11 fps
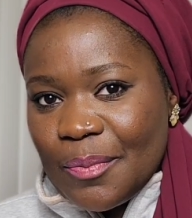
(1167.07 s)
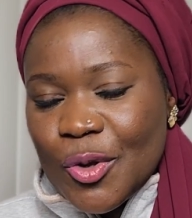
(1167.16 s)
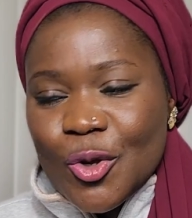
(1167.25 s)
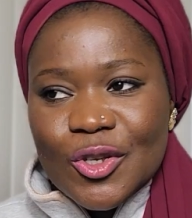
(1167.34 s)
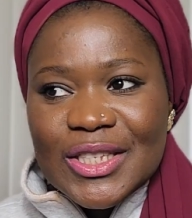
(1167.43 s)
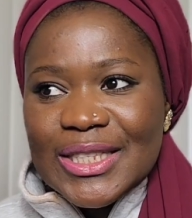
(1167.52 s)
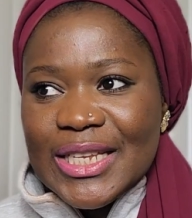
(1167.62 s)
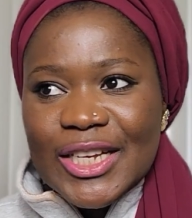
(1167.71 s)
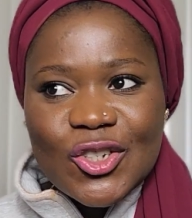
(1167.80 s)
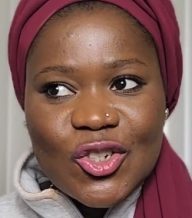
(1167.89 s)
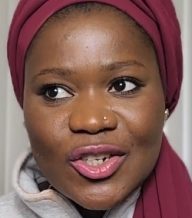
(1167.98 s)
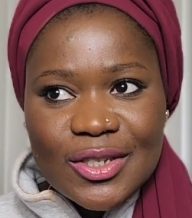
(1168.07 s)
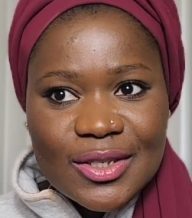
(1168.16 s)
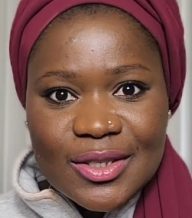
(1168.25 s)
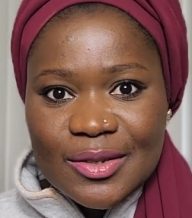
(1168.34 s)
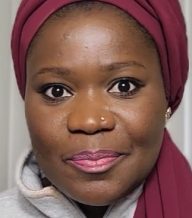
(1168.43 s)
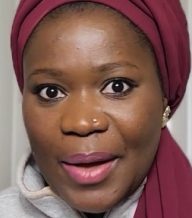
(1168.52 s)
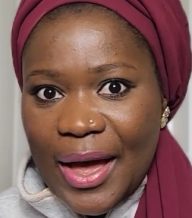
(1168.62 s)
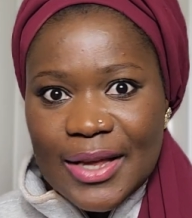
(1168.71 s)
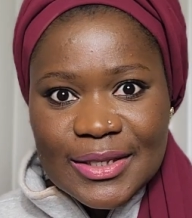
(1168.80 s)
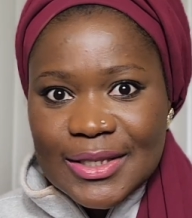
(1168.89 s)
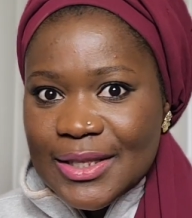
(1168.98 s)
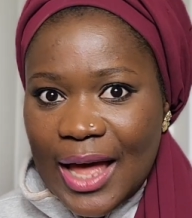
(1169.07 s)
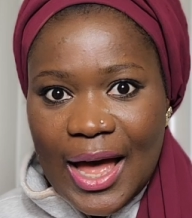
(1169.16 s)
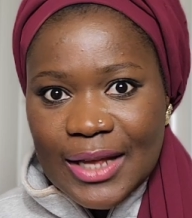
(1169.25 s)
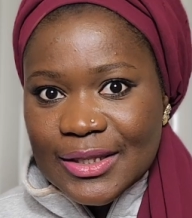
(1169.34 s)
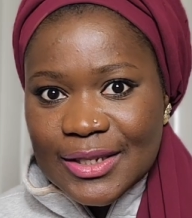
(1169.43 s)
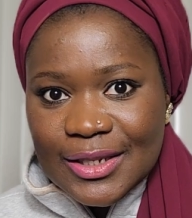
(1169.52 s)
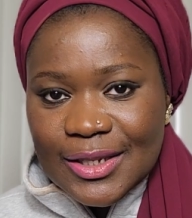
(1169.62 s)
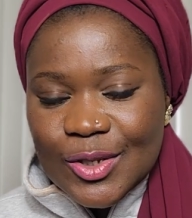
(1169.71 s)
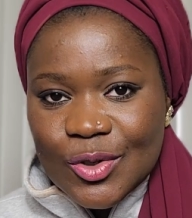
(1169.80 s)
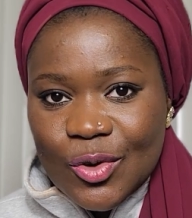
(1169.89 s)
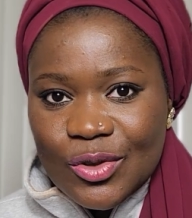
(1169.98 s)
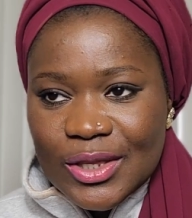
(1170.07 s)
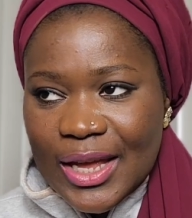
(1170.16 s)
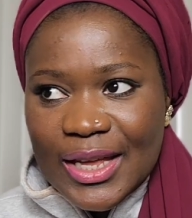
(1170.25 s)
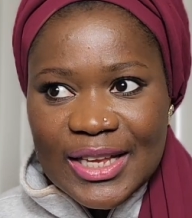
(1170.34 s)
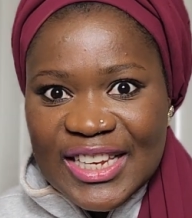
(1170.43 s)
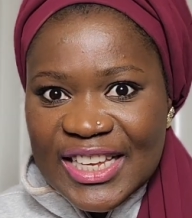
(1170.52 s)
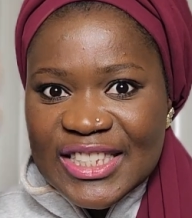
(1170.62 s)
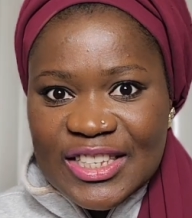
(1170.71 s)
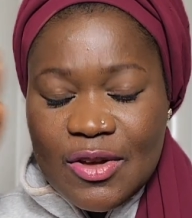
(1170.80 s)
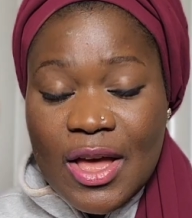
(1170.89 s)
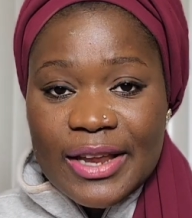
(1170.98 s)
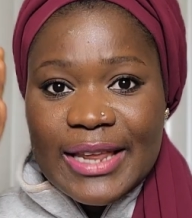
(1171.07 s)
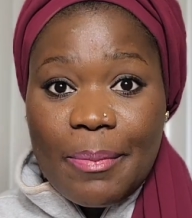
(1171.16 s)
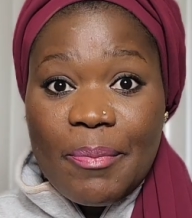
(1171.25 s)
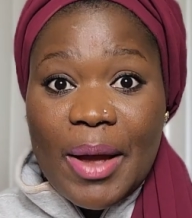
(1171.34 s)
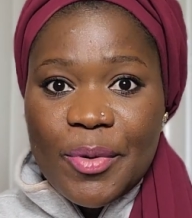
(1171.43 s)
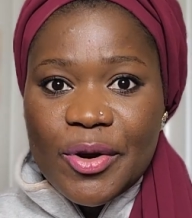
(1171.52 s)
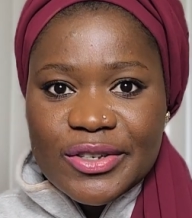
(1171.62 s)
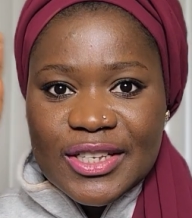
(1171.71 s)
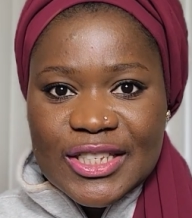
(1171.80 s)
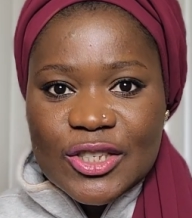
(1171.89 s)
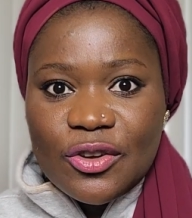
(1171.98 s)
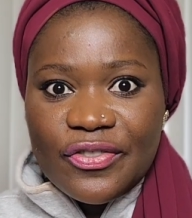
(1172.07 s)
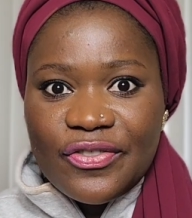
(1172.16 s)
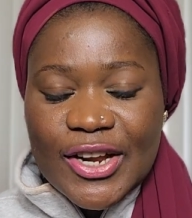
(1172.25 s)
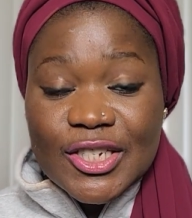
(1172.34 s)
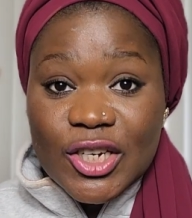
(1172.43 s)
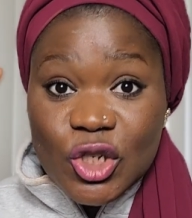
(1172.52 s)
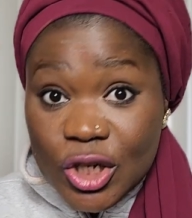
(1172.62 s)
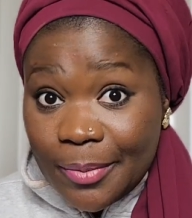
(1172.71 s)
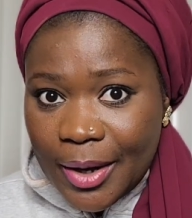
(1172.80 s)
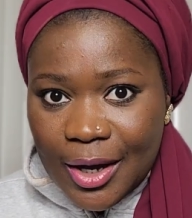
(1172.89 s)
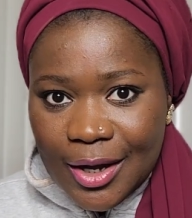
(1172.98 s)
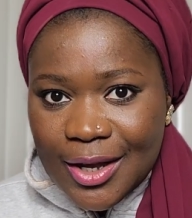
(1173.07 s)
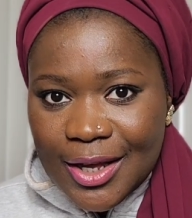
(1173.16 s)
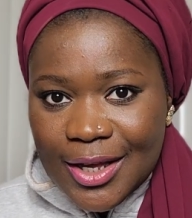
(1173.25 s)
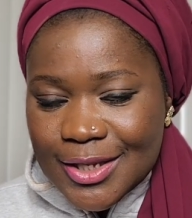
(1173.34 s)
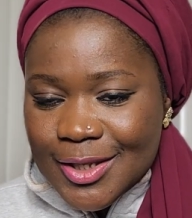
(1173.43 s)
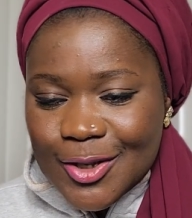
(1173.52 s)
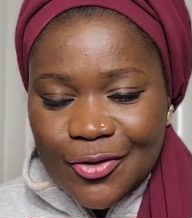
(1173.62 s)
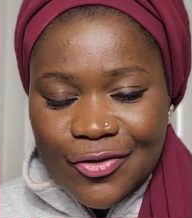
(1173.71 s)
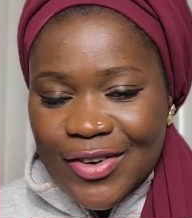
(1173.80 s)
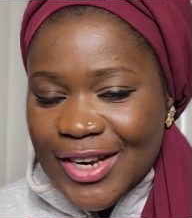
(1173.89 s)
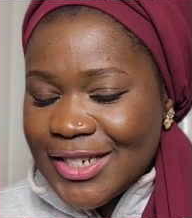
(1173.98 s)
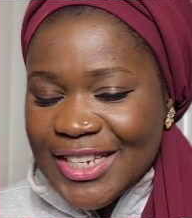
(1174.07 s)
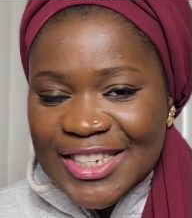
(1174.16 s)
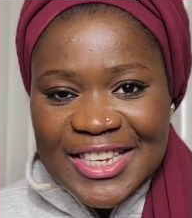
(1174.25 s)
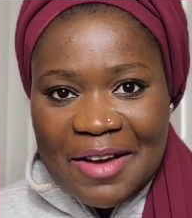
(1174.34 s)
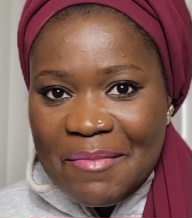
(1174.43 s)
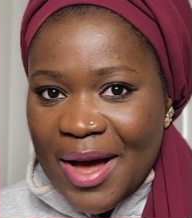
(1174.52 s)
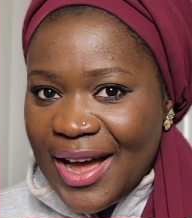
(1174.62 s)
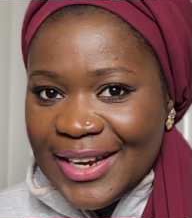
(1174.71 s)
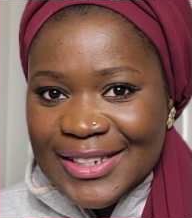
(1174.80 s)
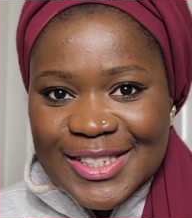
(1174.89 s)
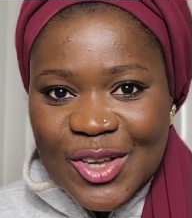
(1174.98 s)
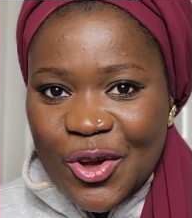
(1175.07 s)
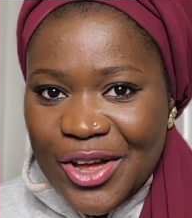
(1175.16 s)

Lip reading: because they just passed that. So they're still, their memories are still fresh. The trauma is still fresh in their minds.